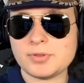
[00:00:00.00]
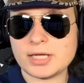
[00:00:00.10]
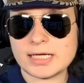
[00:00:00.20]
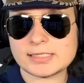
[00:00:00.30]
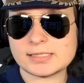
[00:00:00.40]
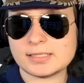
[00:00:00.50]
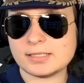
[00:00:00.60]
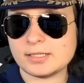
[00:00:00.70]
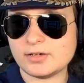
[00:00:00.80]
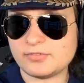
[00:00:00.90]
that
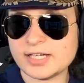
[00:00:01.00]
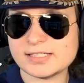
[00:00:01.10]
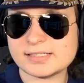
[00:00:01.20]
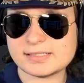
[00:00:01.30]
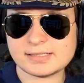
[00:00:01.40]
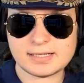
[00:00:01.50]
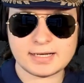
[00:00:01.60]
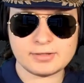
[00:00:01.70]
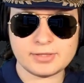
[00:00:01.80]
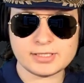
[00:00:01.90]
events
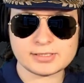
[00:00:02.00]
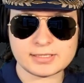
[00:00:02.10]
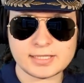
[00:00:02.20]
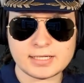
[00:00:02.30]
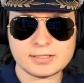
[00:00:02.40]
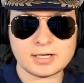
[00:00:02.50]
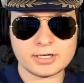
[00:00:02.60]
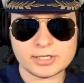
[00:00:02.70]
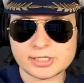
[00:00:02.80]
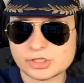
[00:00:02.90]
and things like that
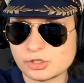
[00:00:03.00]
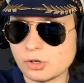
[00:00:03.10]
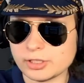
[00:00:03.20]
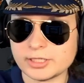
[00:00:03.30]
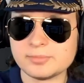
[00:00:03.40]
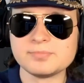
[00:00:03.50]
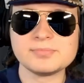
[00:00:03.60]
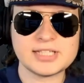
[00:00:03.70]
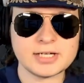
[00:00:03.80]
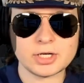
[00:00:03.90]
are a solid
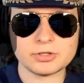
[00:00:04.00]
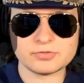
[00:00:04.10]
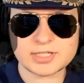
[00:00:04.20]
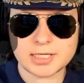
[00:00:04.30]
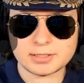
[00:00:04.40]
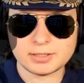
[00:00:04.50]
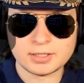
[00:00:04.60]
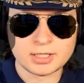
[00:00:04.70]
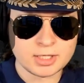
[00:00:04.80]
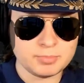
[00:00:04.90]
10 out of 10.
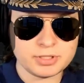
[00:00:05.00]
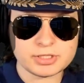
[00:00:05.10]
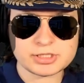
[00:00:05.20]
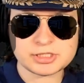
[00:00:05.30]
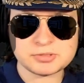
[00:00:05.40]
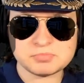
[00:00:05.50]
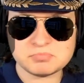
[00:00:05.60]
Because